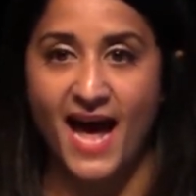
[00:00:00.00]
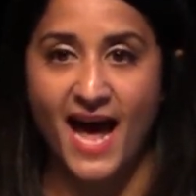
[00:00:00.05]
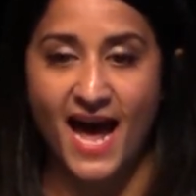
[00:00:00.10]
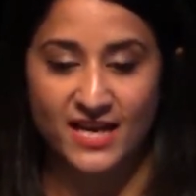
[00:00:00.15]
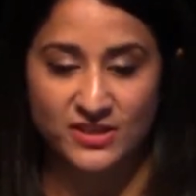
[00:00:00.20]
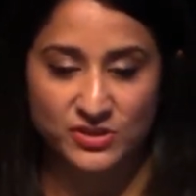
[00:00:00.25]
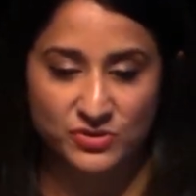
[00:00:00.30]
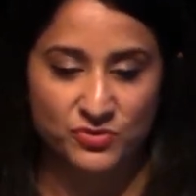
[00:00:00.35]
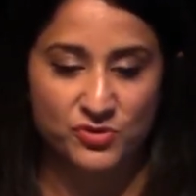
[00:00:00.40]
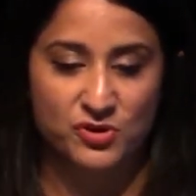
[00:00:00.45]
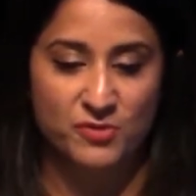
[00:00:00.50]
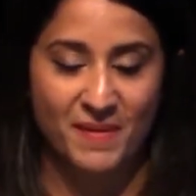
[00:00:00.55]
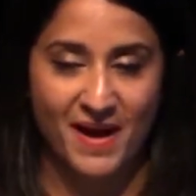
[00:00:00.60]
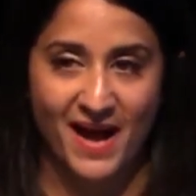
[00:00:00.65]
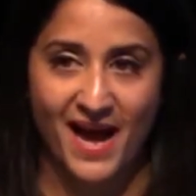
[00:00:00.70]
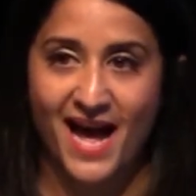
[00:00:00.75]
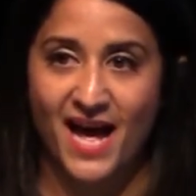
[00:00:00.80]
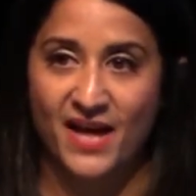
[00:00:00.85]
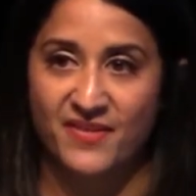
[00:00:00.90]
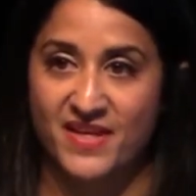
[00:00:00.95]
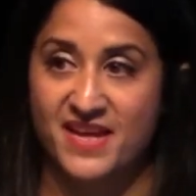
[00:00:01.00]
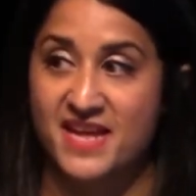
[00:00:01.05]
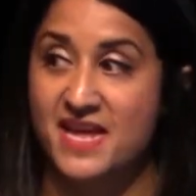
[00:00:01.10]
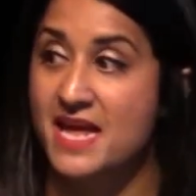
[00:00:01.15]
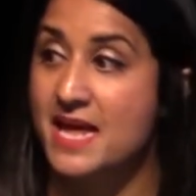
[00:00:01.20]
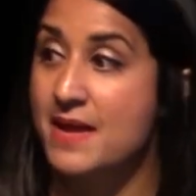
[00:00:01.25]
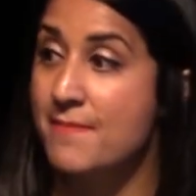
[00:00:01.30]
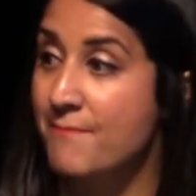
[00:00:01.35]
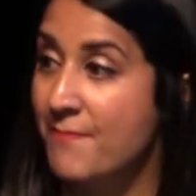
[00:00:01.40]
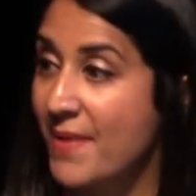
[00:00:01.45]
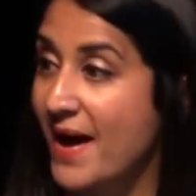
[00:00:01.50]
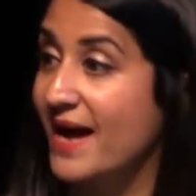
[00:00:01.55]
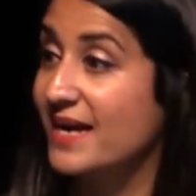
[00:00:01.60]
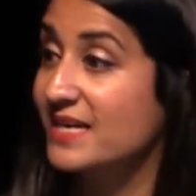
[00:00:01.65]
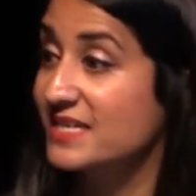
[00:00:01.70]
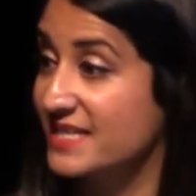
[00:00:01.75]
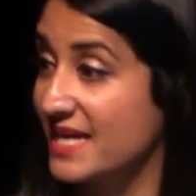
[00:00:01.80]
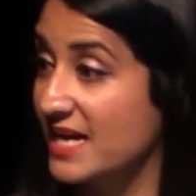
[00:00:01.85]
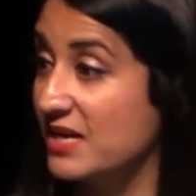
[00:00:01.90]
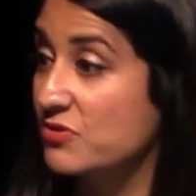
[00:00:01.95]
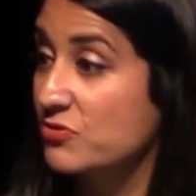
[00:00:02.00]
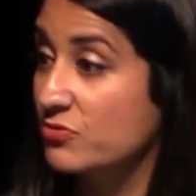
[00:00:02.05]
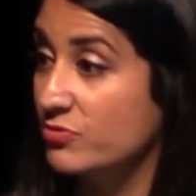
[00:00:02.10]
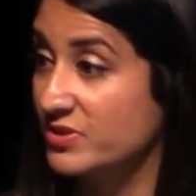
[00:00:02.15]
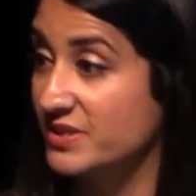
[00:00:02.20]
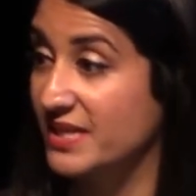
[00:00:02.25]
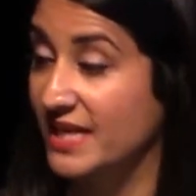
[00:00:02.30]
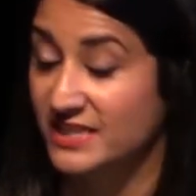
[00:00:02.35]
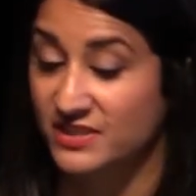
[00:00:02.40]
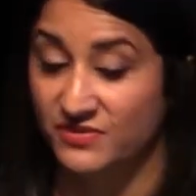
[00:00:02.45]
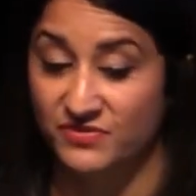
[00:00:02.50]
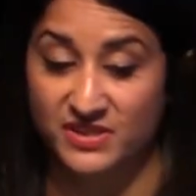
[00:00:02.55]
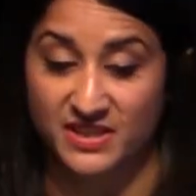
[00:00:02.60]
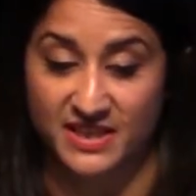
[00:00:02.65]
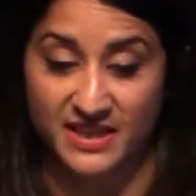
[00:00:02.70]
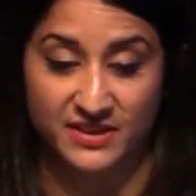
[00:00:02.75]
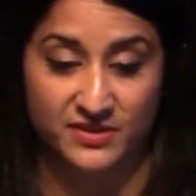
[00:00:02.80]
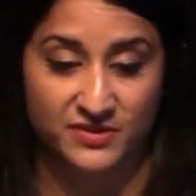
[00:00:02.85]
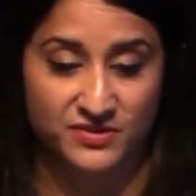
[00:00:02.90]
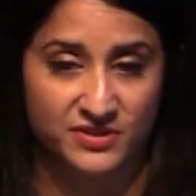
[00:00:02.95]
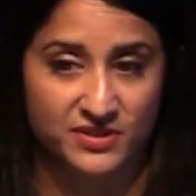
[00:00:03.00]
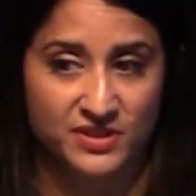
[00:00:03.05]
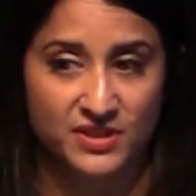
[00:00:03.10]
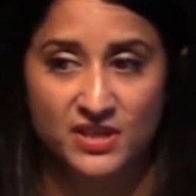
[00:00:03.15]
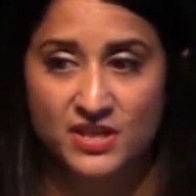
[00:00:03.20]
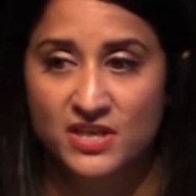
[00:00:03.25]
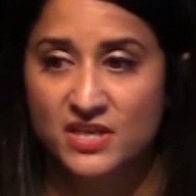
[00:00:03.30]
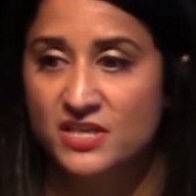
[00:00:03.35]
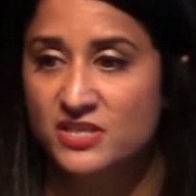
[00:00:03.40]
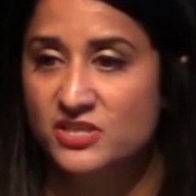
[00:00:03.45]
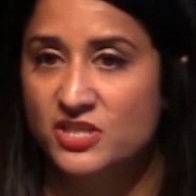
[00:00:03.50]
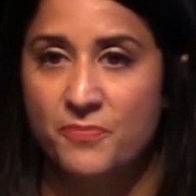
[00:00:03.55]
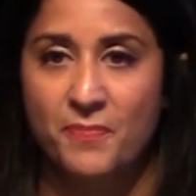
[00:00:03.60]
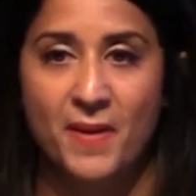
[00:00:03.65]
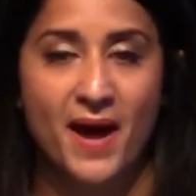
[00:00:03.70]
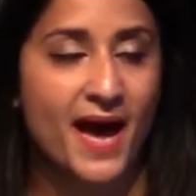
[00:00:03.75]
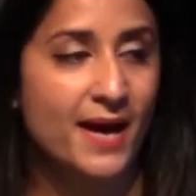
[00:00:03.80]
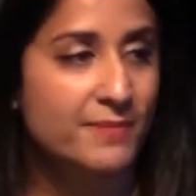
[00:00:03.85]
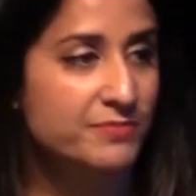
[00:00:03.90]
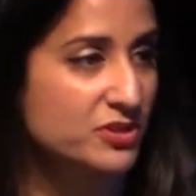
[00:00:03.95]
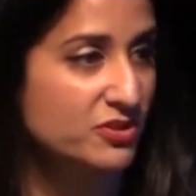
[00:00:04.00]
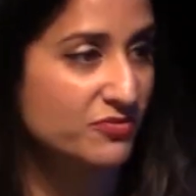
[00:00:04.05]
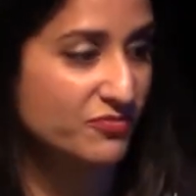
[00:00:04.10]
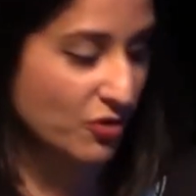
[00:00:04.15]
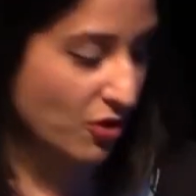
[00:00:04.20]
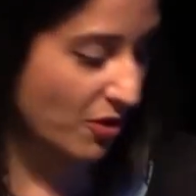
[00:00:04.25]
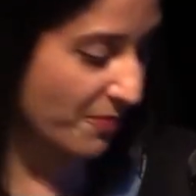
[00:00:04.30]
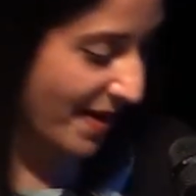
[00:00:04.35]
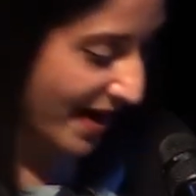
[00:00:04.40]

and talk about how they impact that core set of skills. So perhaps you've got a